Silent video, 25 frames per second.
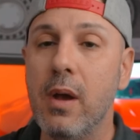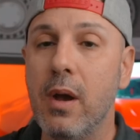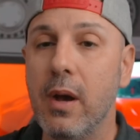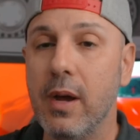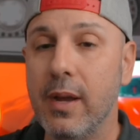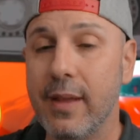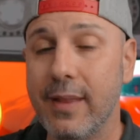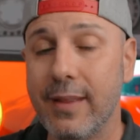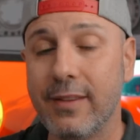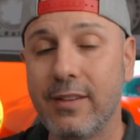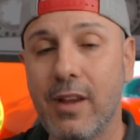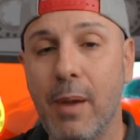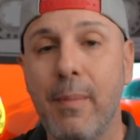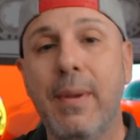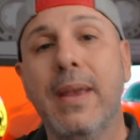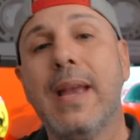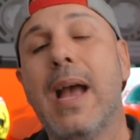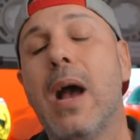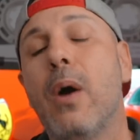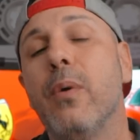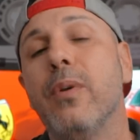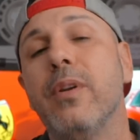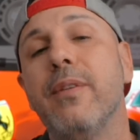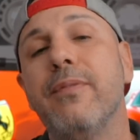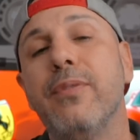that's coming
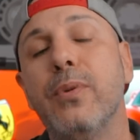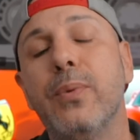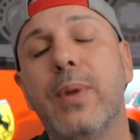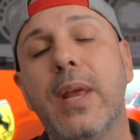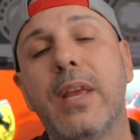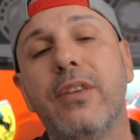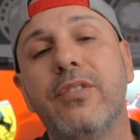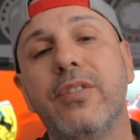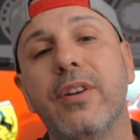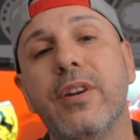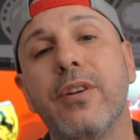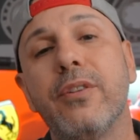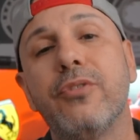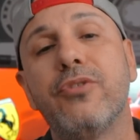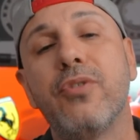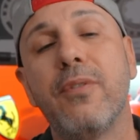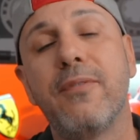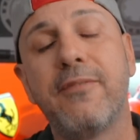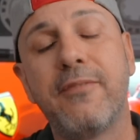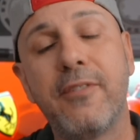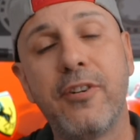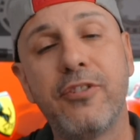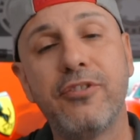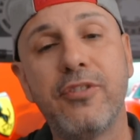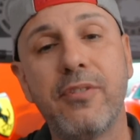out in a few days here. So
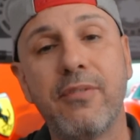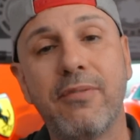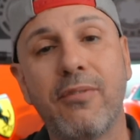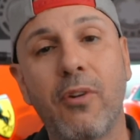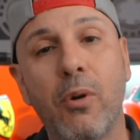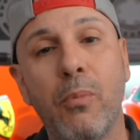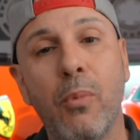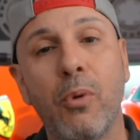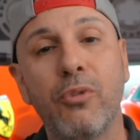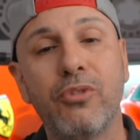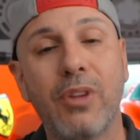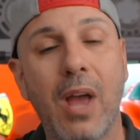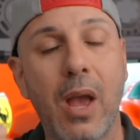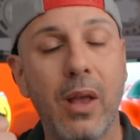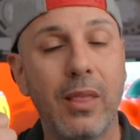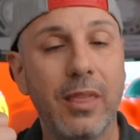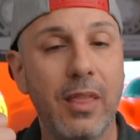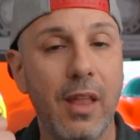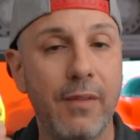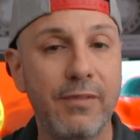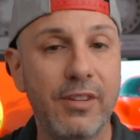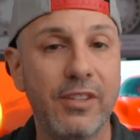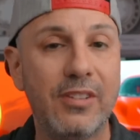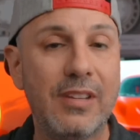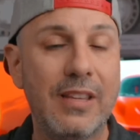first and foremost, I'd
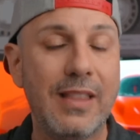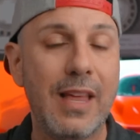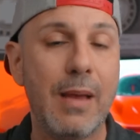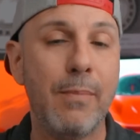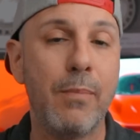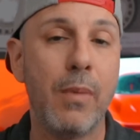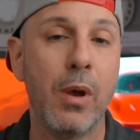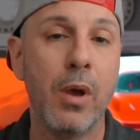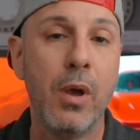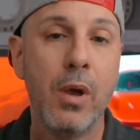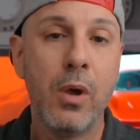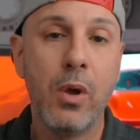love to see them